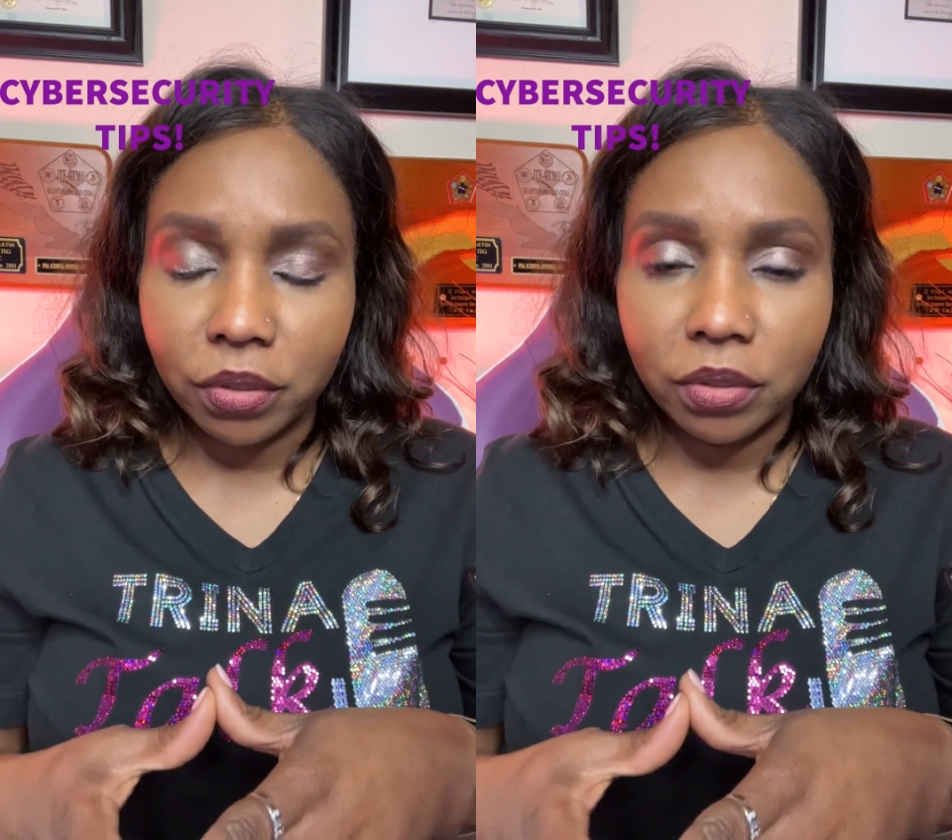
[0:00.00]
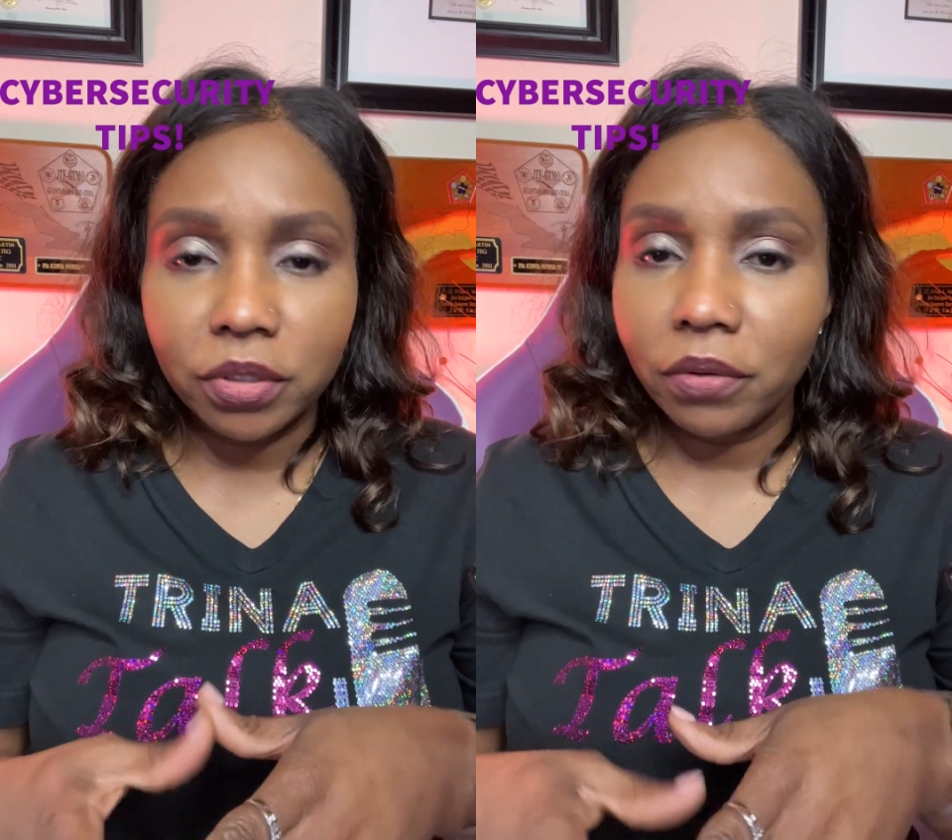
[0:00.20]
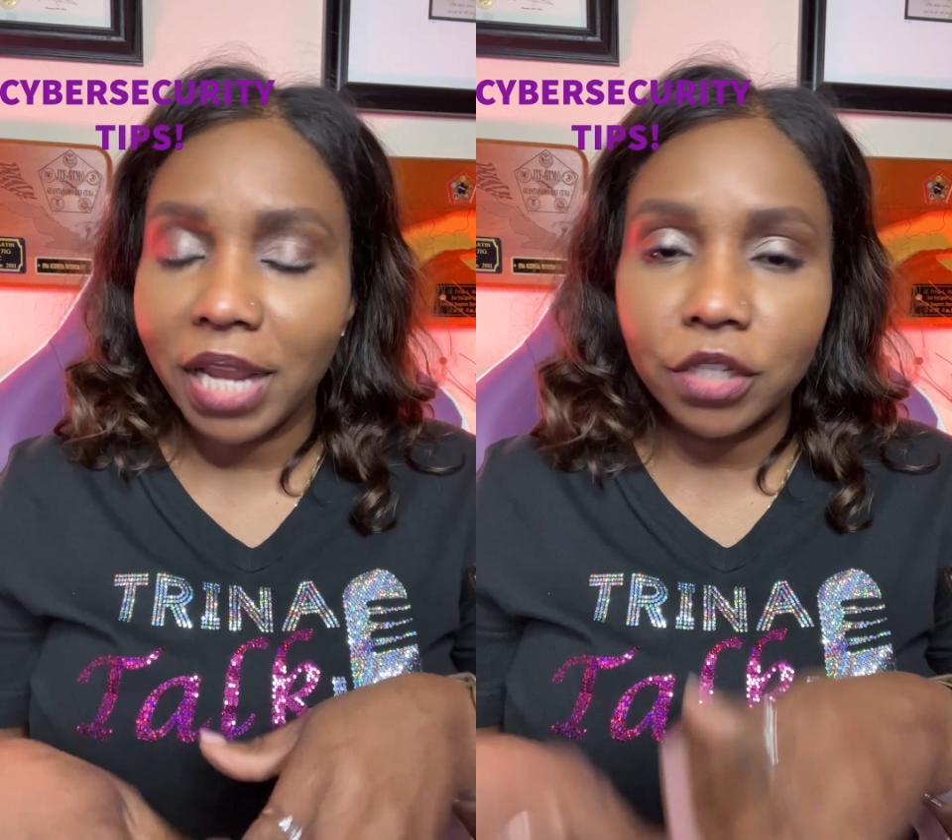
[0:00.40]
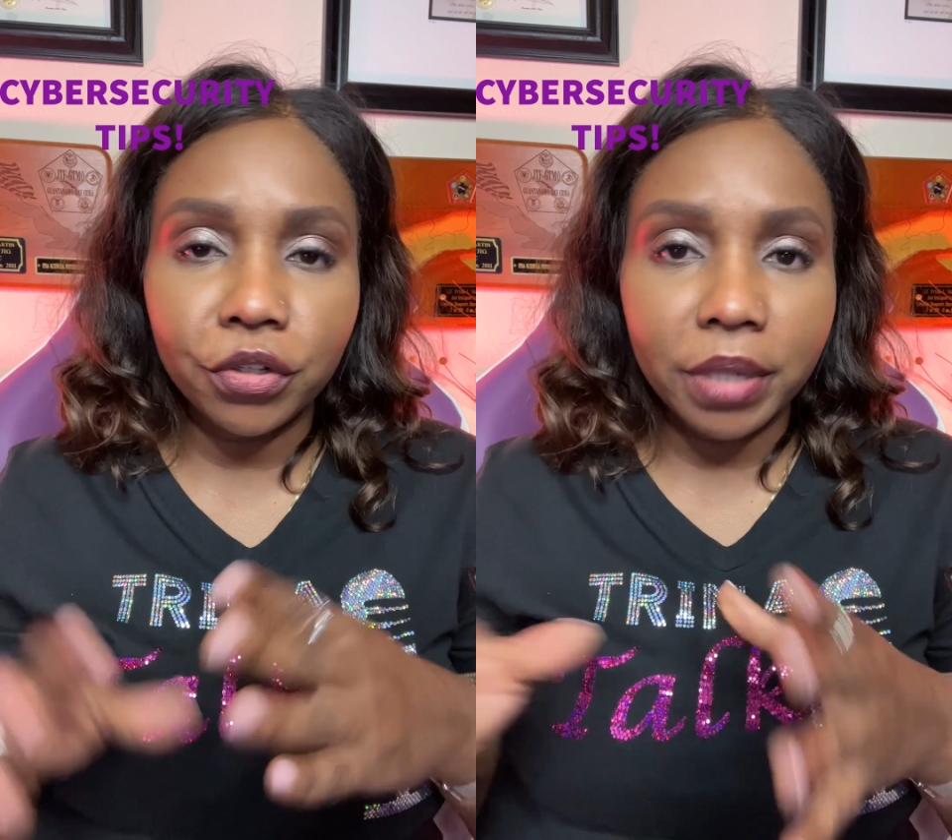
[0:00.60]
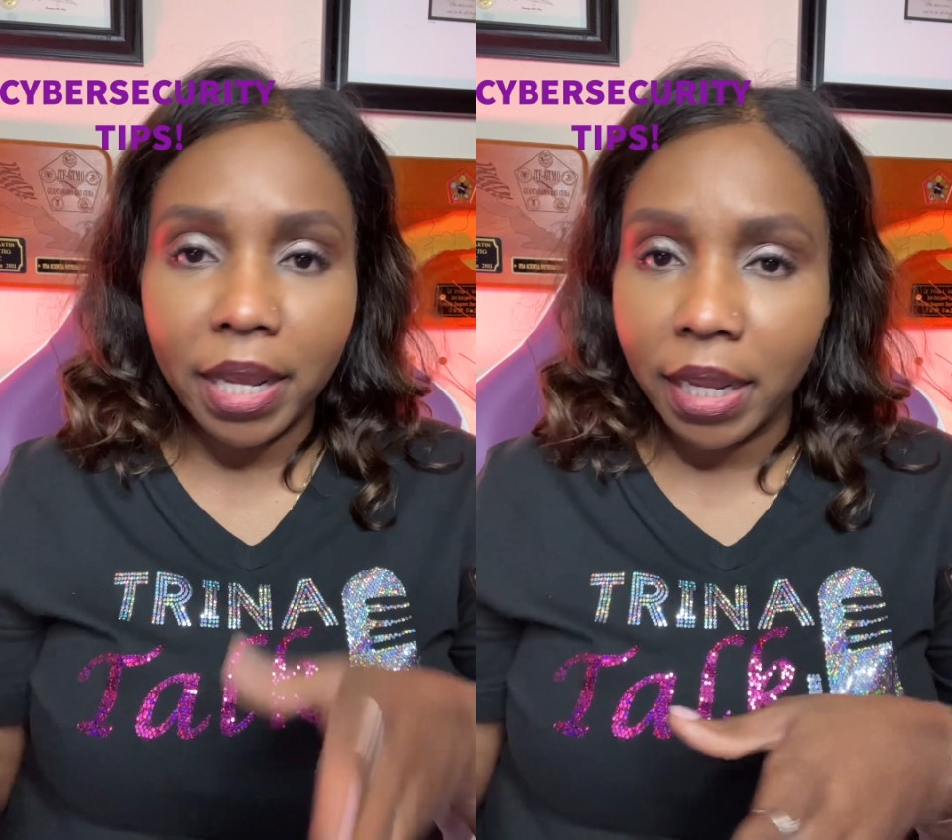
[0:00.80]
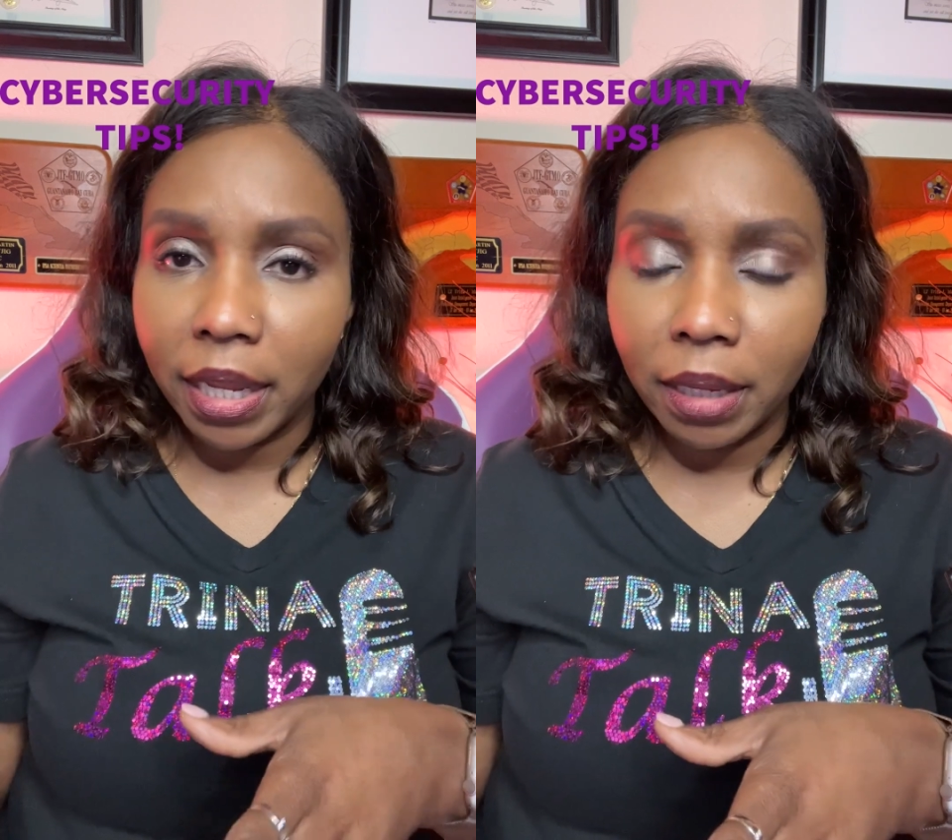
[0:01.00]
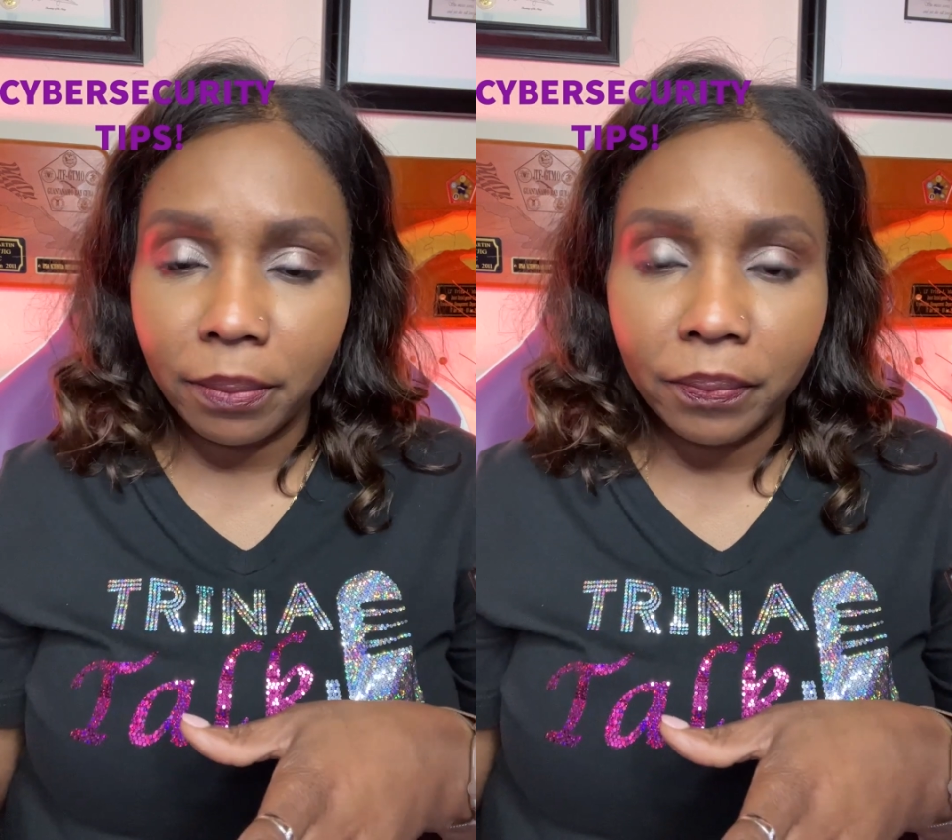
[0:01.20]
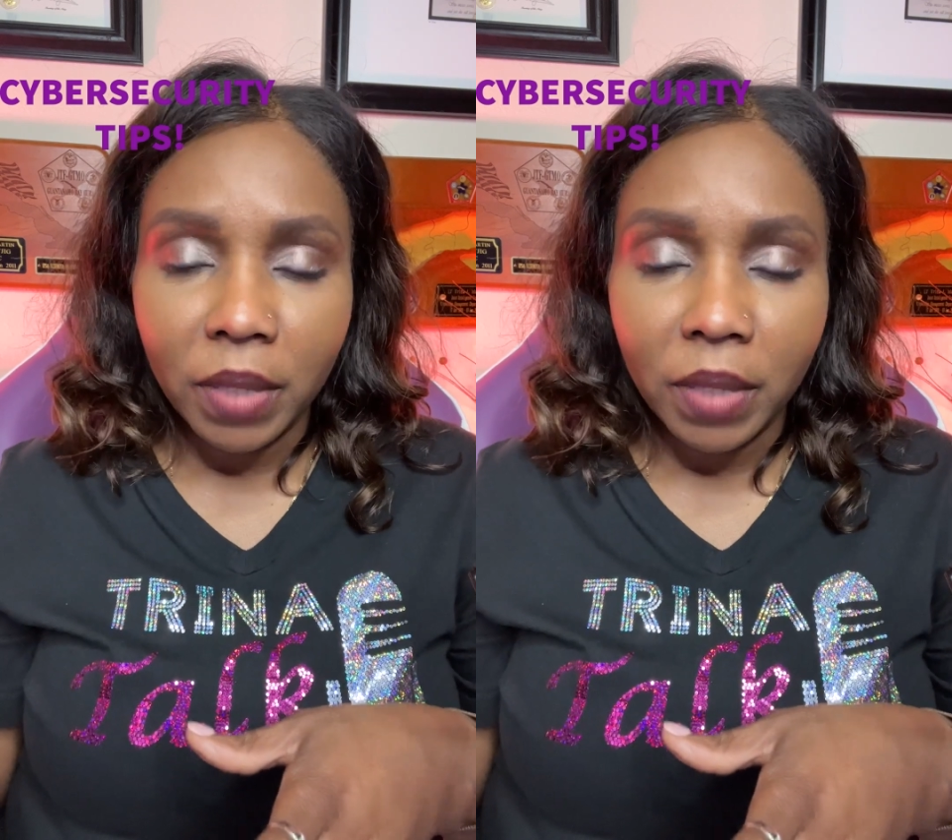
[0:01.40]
So not your name